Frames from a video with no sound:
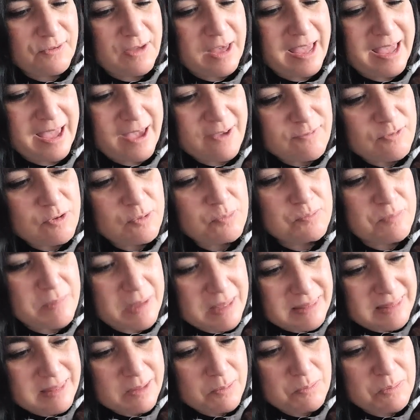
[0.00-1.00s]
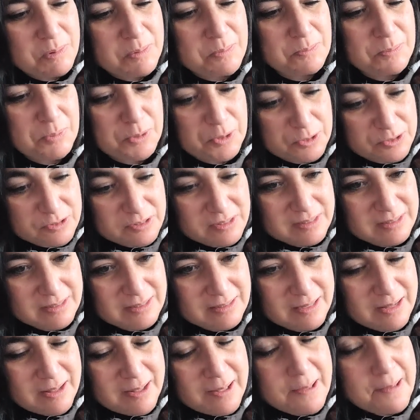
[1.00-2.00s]
I haven't met them in
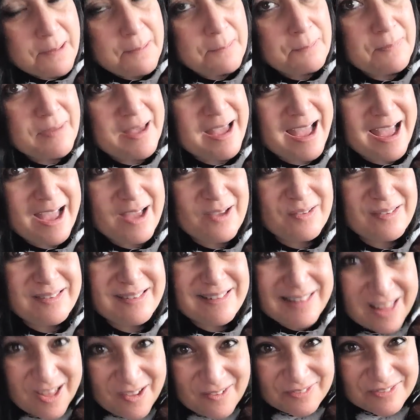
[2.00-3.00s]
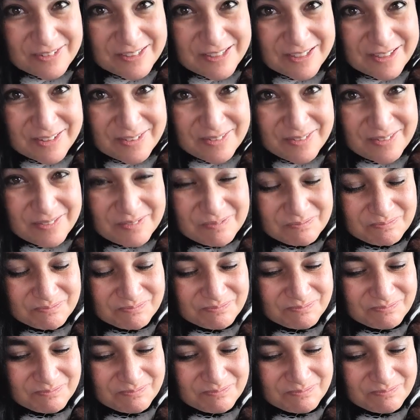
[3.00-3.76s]
person, but I would love to.